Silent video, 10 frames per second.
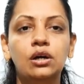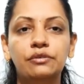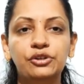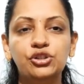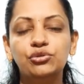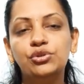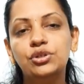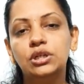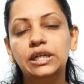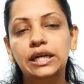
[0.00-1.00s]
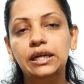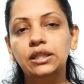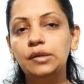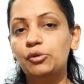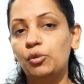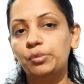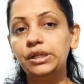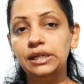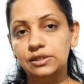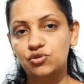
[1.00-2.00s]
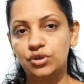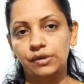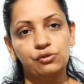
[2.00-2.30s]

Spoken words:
we should take in the proper history.